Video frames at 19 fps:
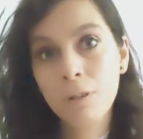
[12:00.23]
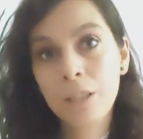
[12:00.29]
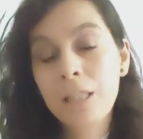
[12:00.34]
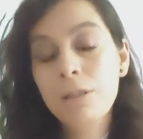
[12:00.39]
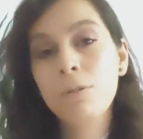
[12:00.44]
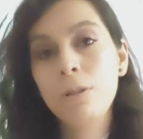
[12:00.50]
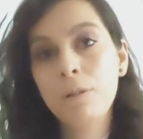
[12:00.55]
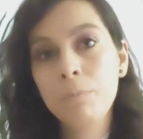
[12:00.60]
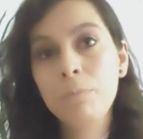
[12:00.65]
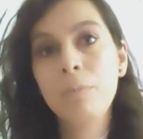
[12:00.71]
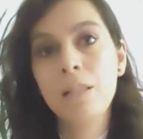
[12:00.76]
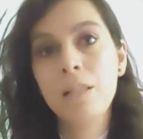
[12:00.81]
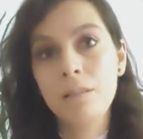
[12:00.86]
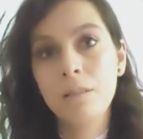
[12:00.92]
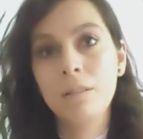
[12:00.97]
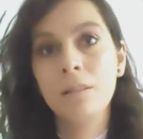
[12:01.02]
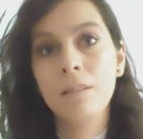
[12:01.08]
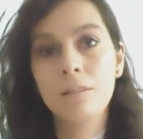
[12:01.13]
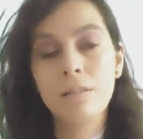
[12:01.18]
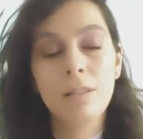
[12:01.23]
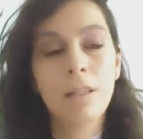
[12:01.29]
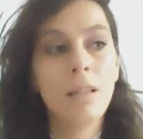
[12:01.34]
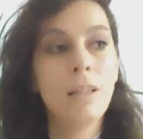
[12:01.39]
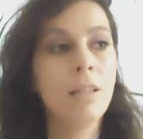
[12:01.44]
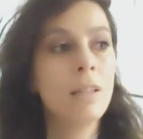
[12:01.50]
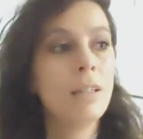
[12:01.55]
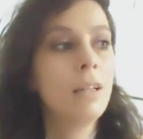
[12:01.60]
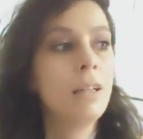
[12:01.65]
That's what I'm basically
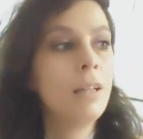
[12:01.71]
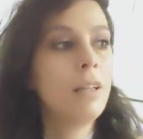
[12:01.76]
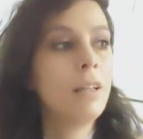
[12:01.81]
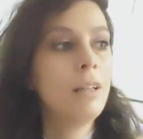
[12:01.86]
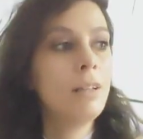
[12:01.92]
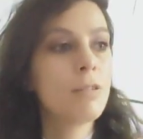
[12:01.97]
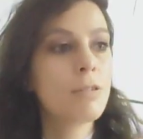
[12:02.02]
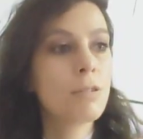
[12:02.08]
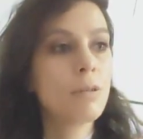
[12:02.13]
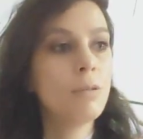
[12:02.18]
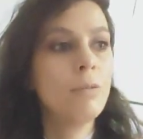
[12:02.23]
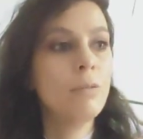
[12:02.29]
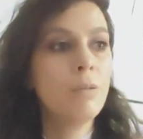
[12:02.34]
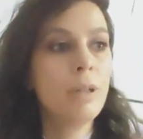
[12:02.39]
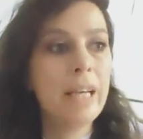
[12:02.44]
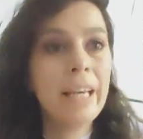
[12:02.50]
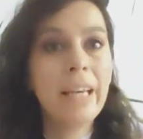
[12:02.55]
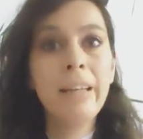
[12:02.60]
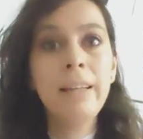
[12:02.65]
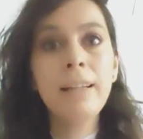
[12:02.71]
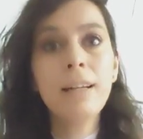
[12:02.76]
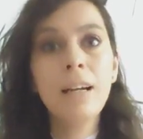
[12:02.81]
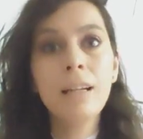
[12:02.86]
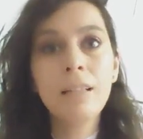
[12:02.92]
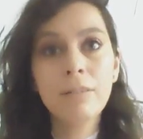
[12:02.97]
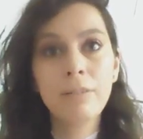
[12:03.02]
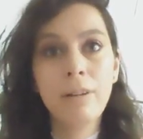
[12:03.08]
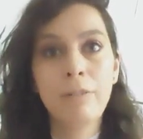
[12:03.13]
saying. So any
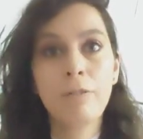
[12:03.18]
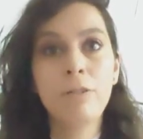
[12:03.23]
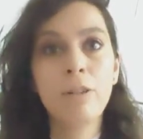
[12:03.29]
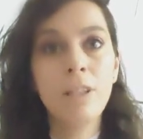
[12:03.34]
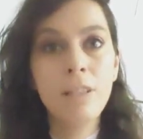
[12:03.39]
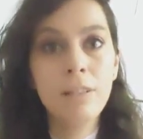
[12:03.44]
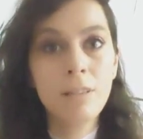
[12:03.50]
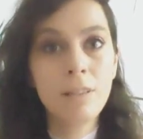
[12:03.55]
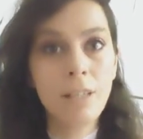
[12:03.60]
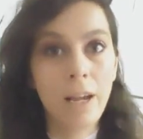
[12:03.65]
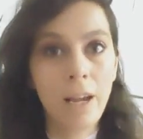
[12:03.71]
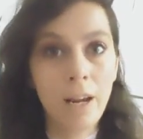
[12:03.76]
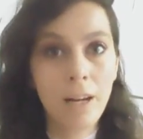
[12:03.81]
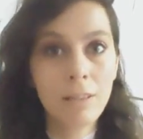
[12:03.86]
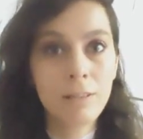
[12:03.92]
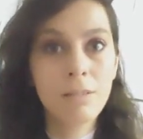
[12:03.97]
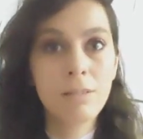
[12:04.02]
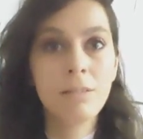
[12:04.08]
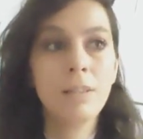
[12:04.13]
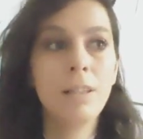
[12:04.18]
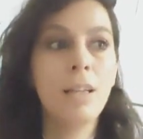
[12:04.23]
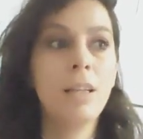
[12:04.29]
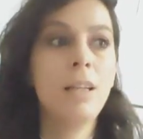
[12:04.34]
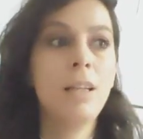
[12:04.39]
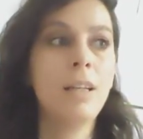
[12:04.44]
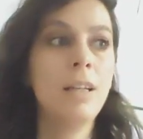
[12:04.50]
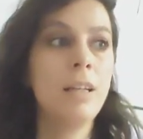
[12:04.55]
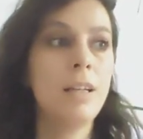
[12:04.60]
kind of aphrodisiacs,
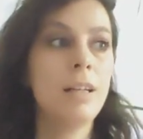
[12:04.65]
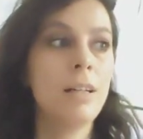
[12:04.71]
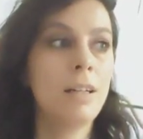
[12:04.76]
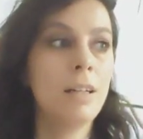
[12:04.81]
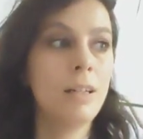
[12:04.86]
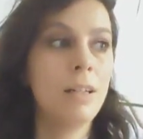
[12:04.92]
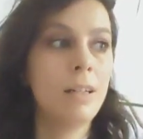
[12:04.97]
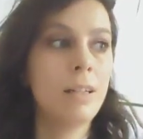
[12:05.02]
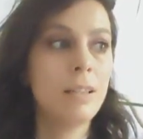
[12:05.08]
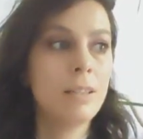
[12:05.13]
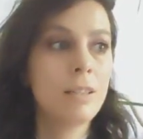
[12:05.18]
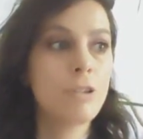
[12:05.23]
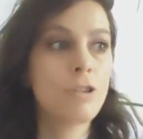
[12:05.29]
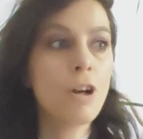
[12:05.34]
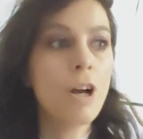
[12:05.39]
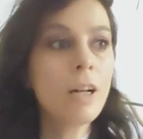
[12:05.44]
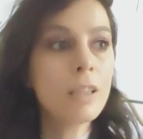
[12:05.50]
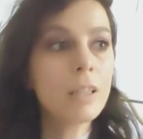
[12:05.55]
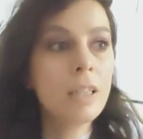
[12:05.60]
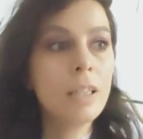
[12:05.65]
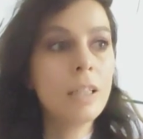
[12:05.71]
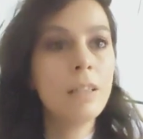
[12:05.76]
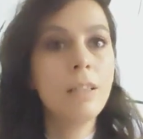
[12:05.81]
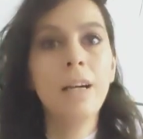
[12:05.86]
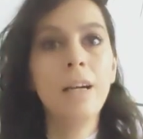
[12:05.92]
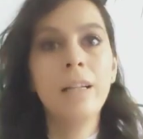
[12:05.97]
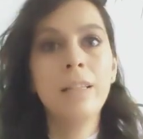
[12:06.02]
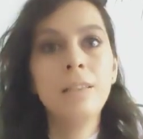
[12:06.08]

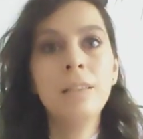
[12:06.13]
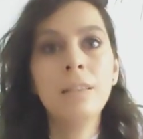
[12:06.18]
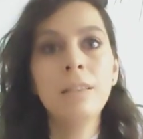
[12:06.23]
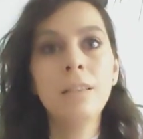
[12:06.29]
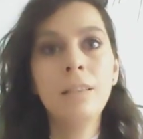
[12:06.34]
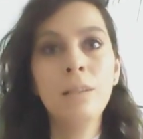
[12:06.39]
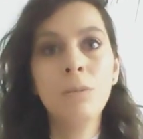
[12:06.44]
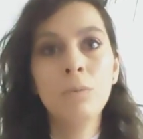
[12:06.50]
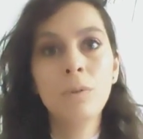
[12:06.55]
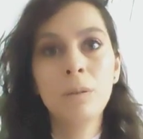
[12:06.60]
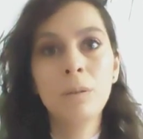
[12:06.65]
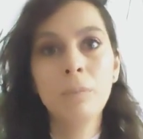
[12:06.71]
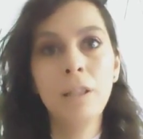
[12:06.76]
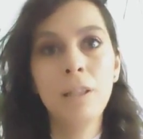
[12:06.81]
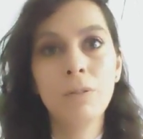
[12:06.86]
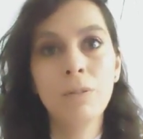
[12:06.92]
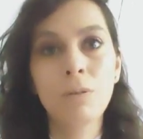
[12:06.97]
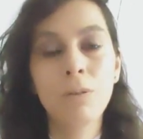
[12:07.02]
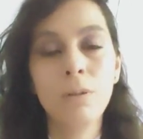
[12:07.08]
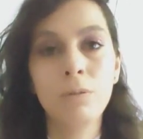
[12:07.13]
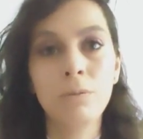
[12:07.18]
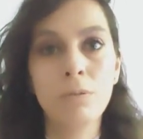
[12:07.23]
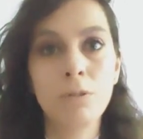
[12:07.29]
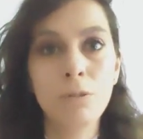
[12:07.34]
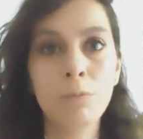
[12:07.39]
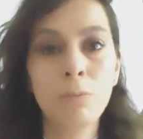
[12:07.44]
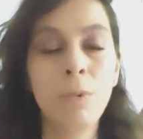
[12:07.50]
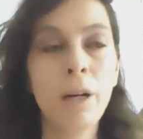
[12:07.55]
chocolate, ideally you want to make your
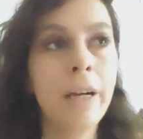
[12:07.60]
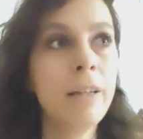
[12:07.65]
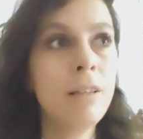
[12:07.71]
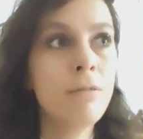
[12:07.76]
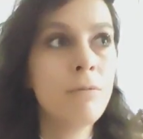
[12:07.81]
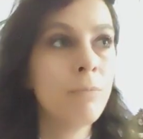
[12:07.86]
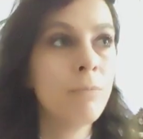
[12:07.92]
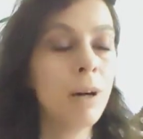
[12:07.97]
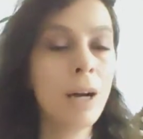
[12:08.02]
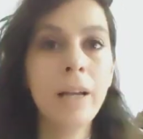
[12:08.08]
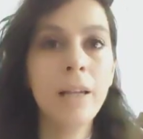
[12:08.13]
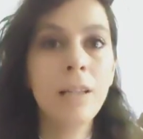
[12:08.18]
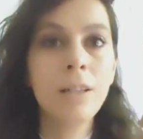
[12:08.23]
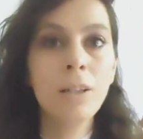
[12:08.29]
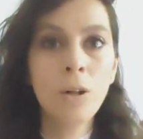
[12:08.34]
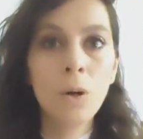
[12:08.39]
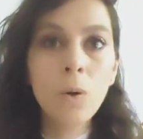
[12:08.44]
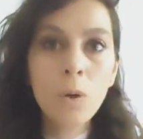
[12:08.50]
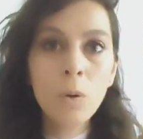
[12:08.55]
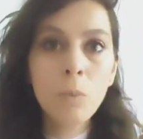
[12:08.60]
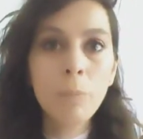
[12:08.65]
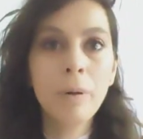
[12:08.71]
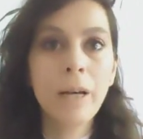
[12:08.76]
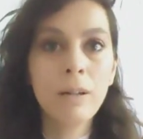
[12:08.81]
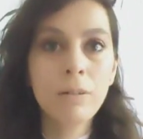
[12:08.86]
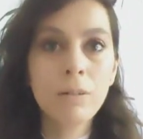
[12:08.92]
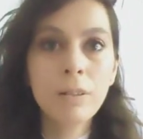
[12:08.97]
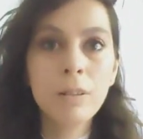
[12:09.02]
own. So buy cocoa
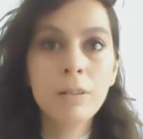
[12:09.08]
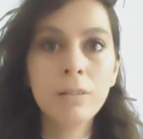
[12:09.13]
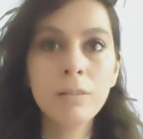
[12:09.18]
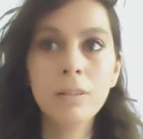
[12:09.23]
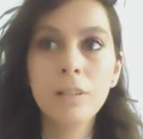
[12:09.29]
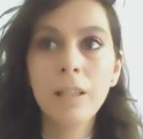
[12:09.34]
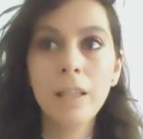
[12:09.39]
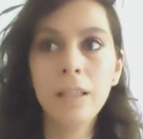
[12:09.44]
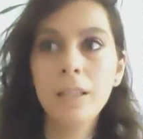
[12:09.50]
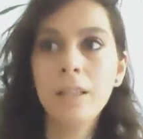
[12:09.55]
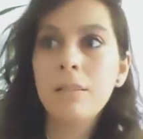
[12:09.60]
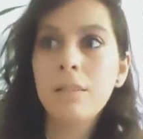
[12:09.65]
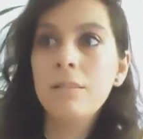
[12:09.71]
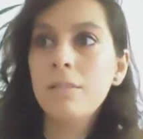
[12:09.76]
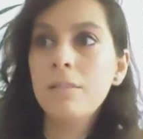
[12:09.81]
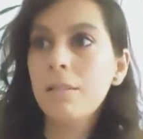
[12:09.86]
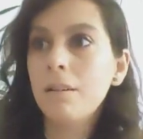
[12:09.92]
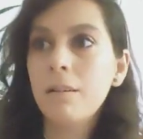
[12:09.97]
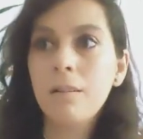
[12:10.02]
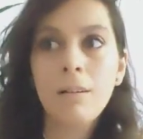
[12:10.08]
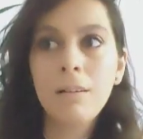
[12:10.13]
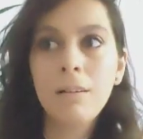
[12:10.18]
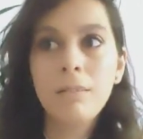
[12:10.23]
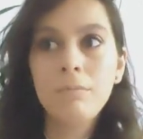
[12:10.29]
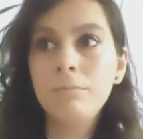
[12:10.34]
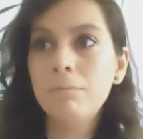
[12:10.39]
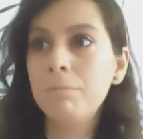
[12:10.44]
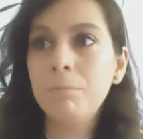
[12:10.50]
powder and
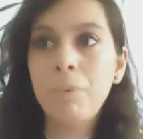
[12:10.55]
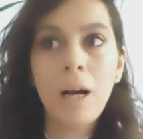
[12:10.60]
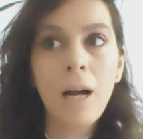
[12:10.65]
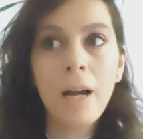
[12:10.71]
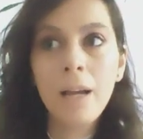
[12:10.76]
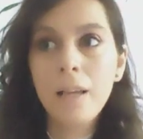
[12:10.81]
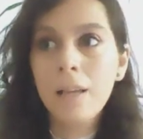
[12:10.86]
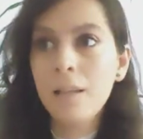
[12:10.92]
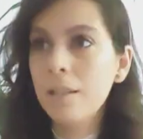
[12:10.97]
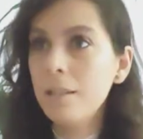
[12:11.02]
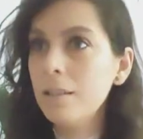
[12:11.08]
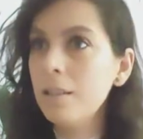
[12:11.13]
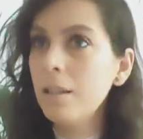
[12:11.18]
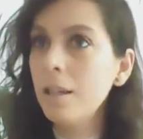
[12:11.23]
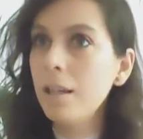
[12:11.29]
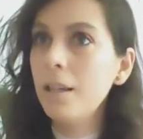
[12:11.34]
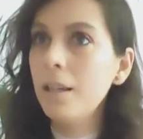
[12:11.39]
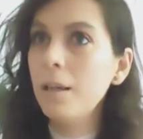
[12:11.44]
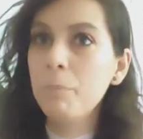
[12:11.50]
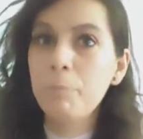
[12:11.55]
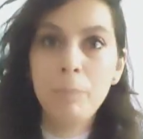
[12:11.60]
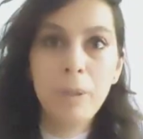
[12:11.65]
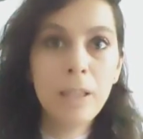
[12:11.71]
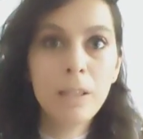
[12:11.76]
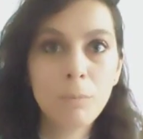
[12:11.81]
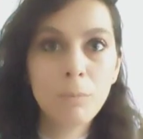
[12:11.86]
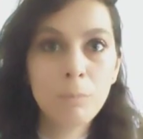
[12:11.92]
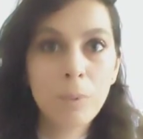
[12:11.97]
buy
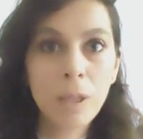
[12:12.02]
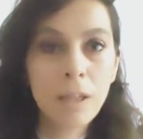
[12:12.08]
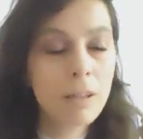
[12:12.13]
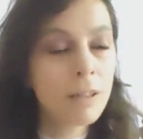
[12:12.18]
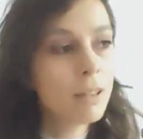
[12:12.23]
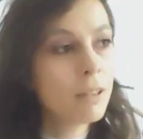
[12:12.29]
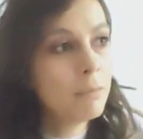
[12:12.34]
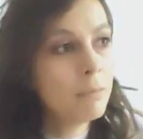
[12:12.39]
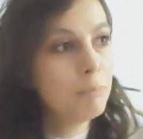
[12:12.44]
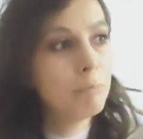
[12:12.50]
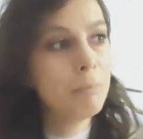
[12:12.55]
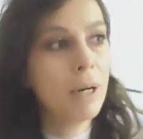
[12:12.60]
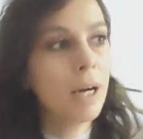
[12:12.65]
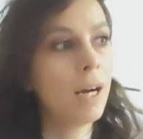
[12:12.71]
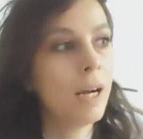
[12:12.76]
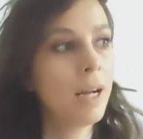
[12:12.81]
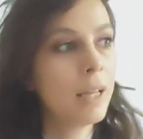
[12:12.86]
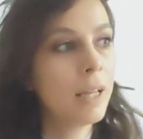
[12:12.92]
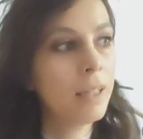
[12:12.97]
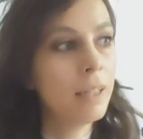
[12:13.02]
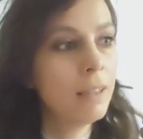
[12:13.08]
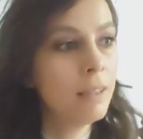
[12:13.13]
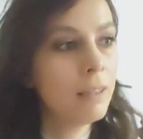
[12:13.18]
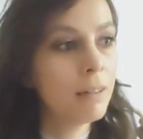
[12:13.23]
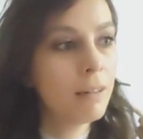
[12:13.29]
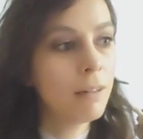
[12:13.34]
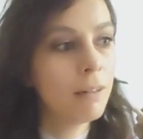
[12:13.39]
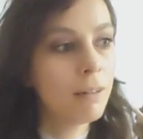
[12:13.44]
peanut butter,
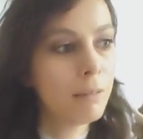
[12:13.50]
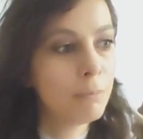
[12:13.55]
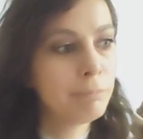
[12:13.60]
buy...